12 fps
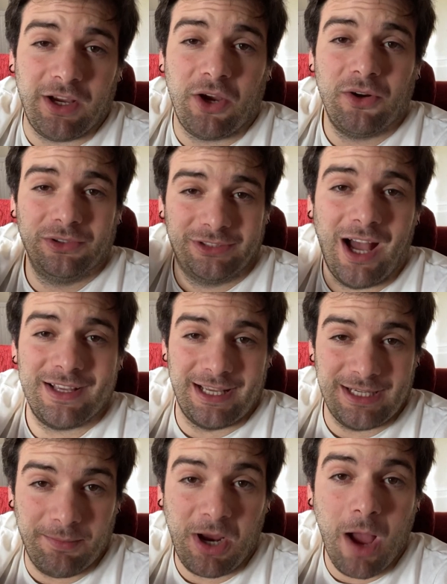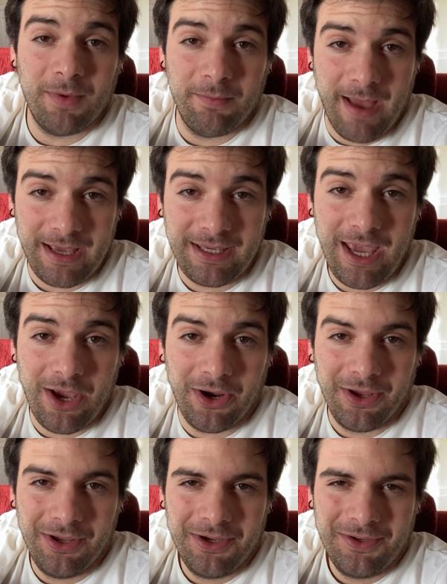a girl does end up coming back
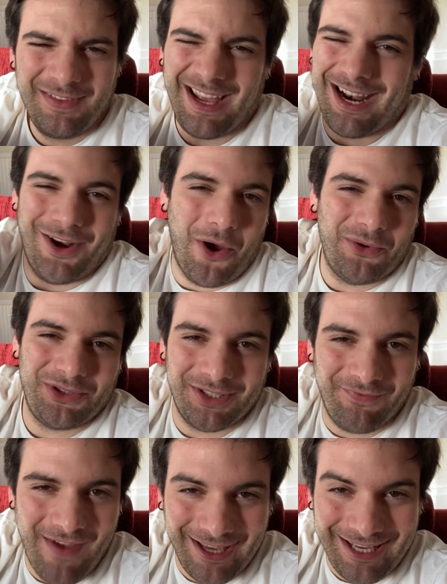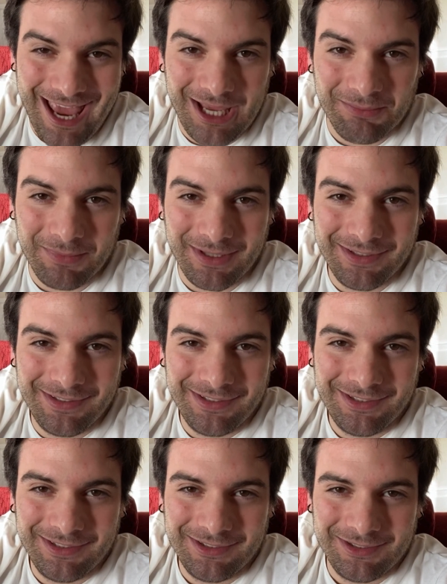here, then I know she's fair game.
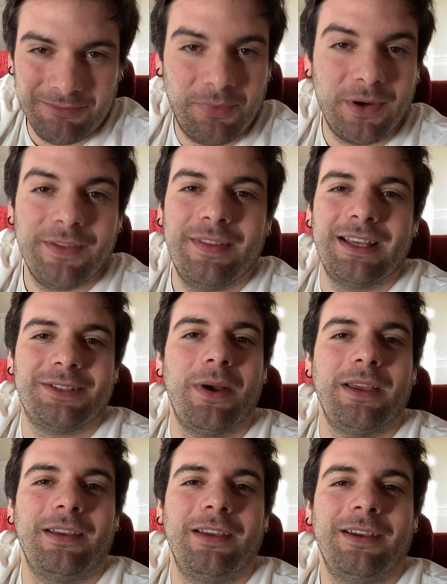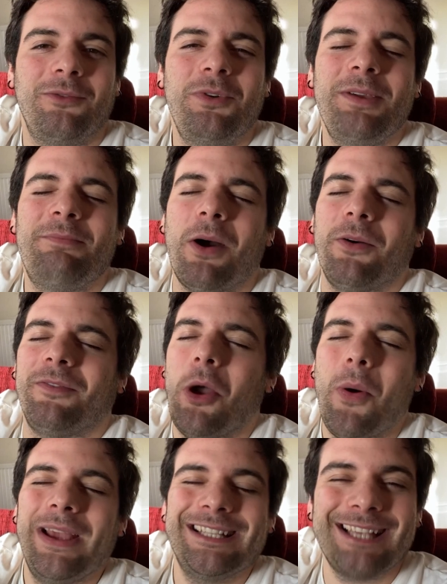Put it this way, we both
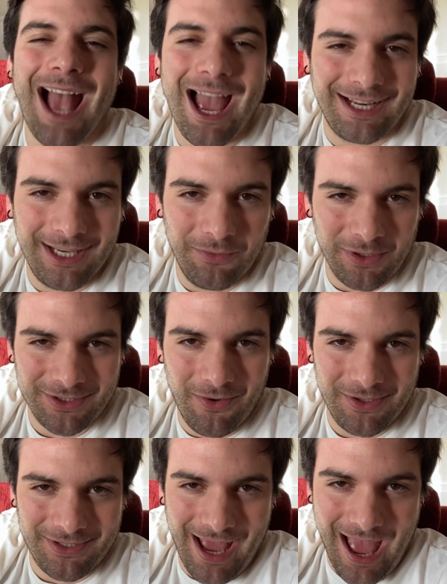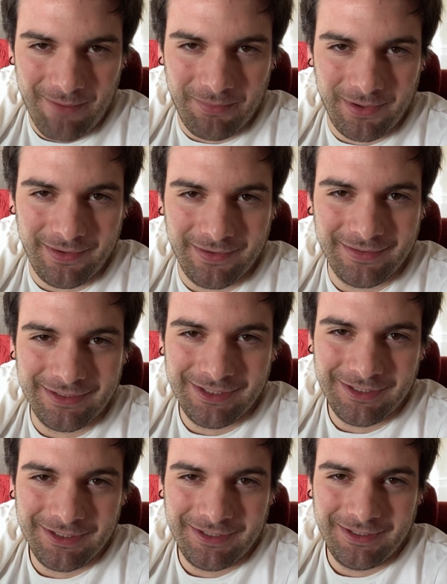know exactly what's going to happen.
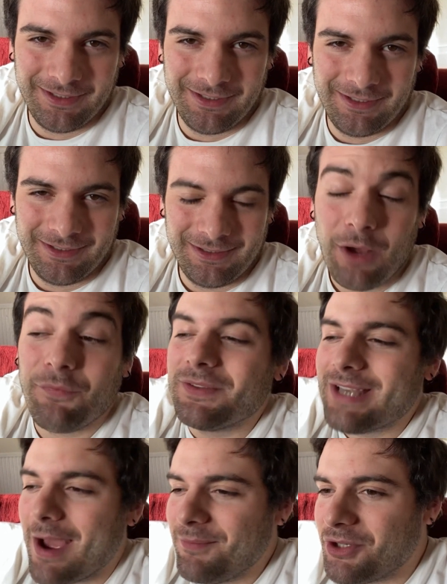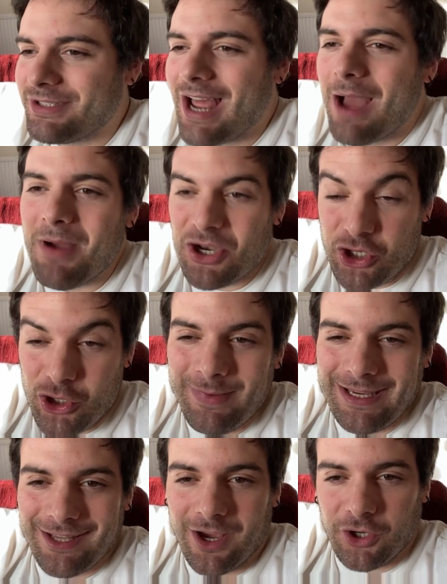Now, from time to time, I do
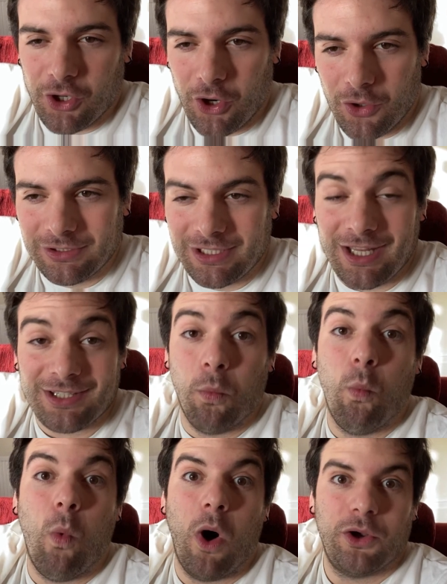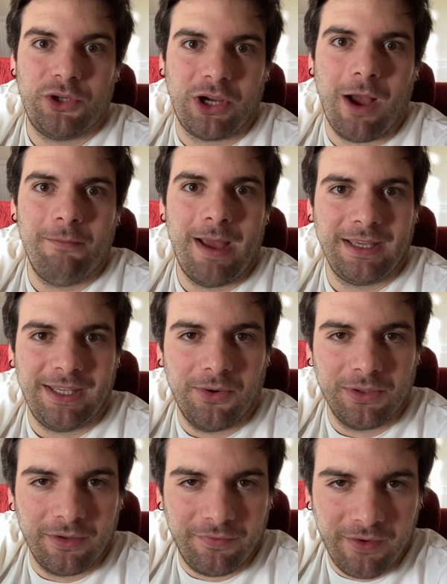meet a girl that doesn't want to come back
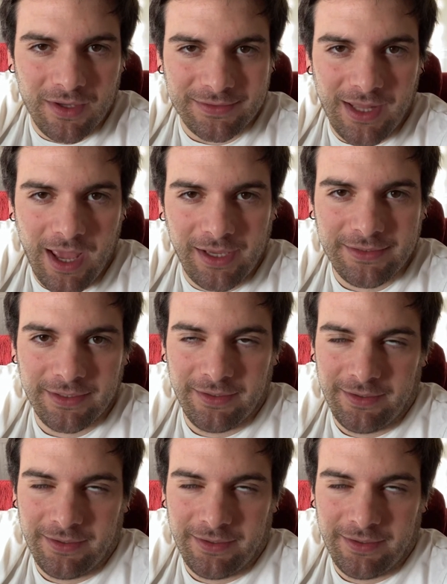here on the first date.